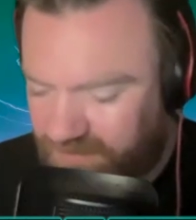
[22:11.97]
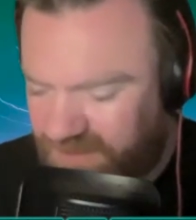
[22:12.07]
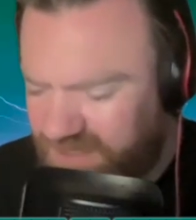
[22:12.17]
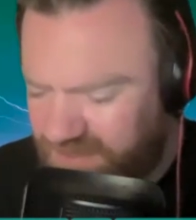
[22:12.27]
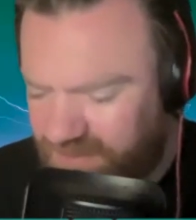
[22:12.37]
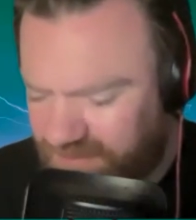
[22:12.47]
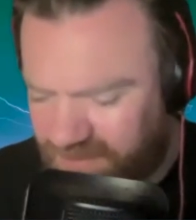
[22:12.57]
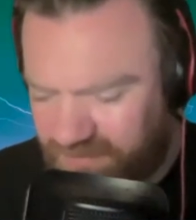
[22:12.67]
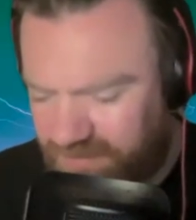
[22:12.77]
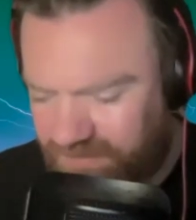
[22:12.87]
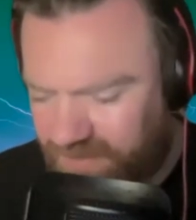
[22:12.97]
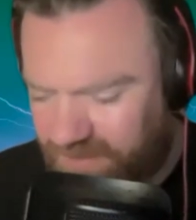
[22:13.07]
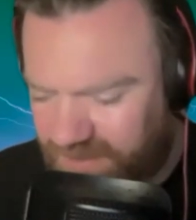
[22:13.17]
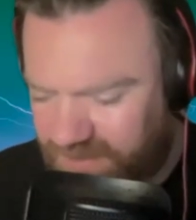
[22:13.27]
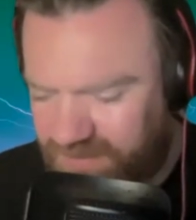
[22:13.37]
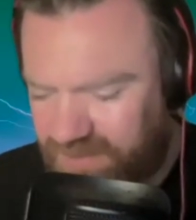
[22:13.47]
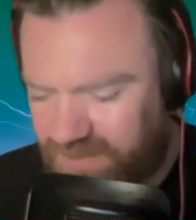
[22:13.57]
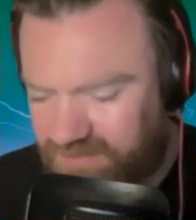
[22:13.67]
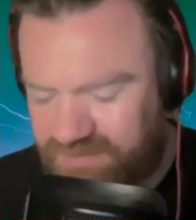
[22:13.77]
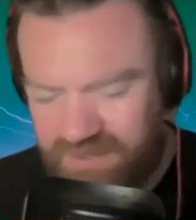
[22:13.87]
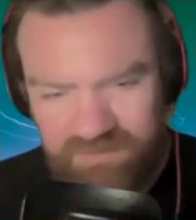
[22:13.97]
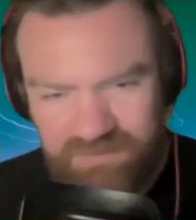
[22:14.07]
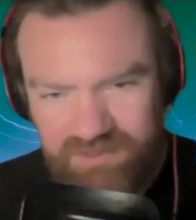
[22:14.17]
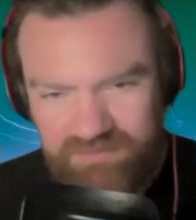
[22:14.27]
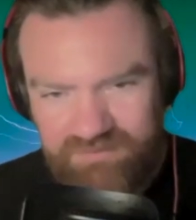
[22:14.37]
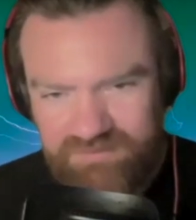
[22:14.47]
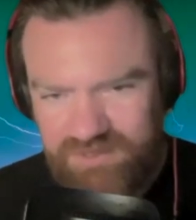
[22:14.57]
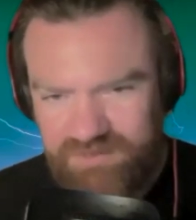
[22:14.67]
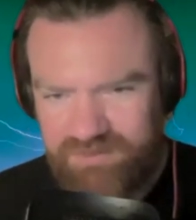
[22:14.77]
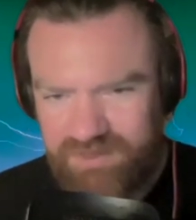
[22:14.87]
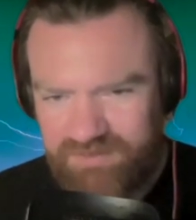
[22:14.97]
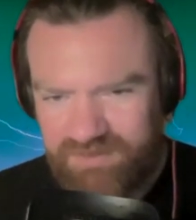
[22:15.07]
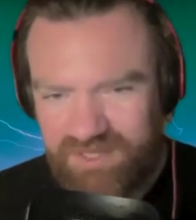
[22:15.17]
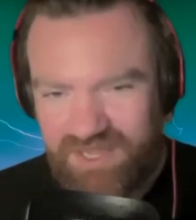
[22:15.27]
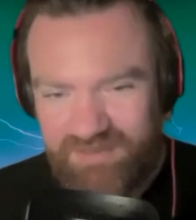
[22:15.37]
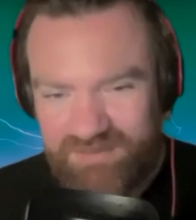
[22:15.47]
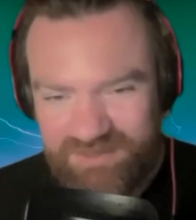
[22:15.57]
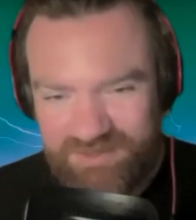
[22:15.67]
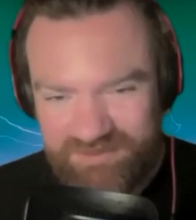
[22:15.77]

Aaliyah, I think he'll be fine next week. He seemed pretty chipper after the game too.